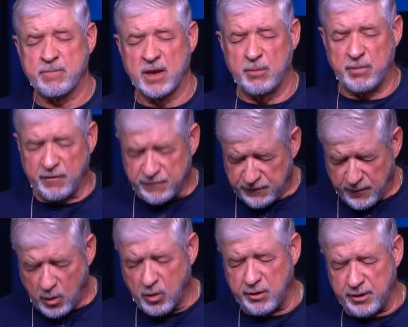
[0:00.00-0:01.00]

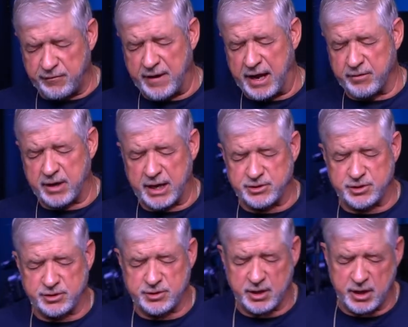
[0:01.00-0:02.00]
before the
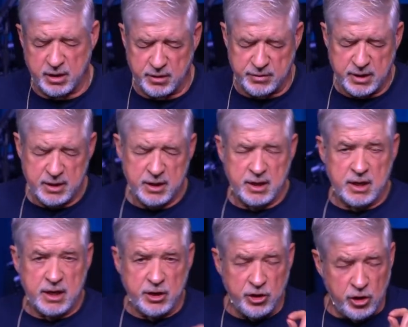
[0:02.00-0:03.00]
foundations of the
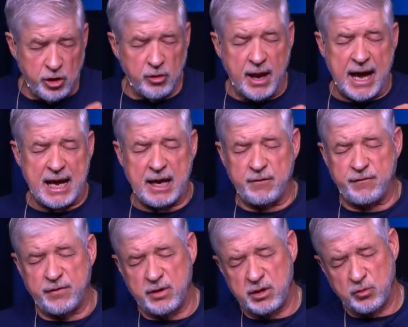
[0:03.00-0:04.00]
earth. New life
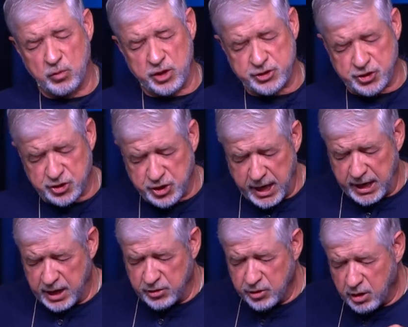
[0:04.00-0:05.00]
was seen
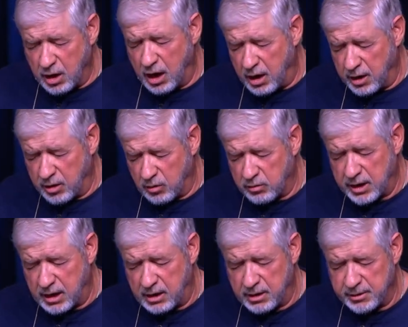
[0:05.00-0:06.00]
in your heart, O oh
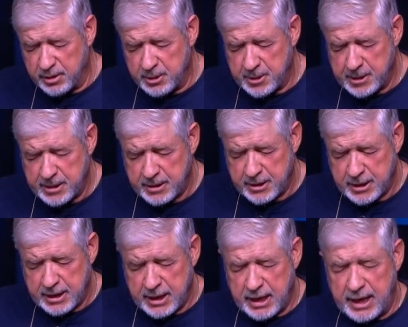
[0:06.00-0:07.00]
God.
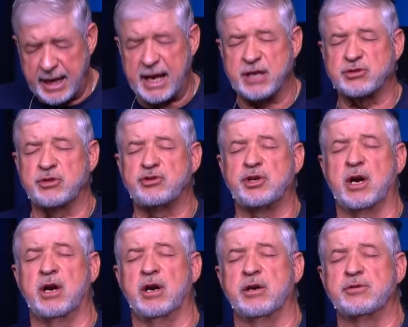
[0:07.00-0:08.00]
And as a
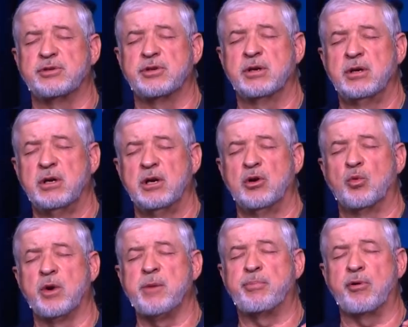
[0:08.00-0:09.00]
church,
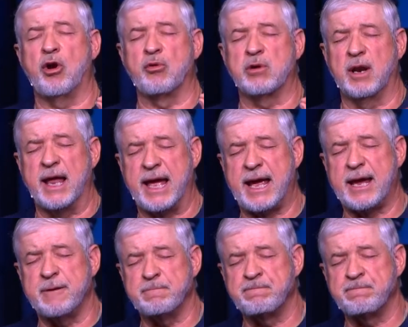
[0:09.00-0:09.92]
we proclaim